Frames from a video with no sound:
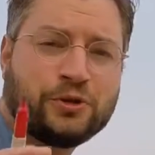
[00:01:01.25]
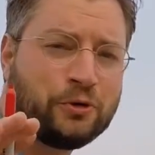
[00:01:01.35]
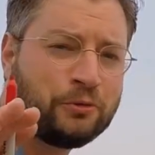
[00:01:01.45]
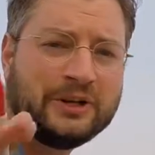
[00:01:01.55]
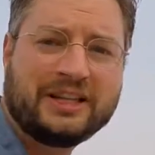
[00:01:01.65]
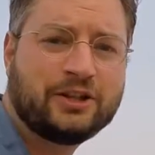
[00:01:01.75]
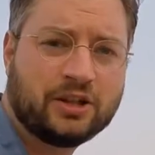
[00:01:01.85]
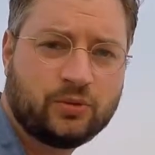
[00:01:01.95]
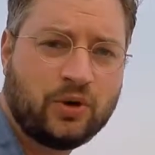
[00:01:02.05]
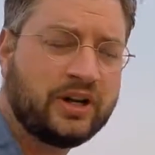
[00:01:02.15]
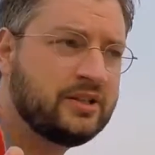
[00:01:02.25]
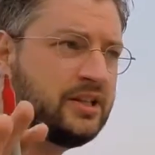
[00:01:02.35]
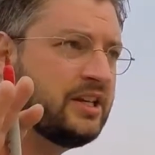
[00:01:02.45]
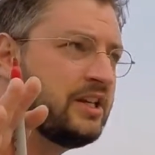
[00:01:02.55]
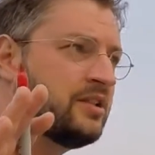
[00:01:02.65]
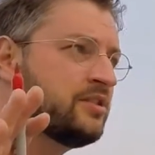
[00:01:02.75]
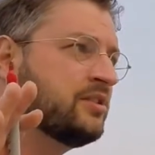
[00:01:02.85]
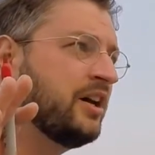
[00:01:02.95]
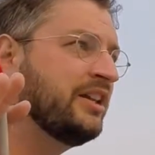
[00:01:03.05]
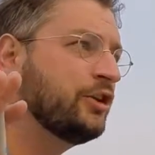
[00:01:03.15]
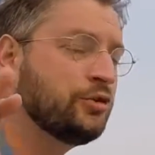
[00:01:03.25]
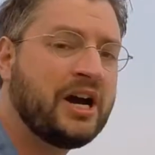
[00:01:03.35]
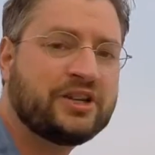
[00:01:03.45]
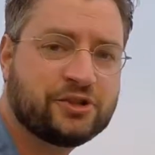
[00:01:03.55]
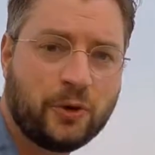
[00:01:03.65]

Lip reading: A really good one is done in Crash